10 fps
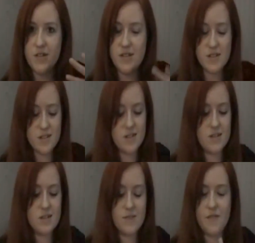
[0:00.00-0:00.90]
This
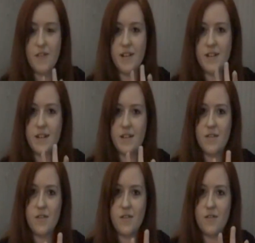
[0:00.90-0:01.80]
is very
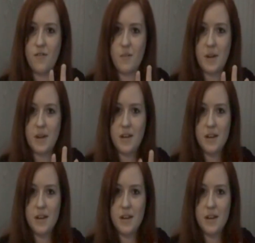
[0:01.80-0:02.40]
difficult for me.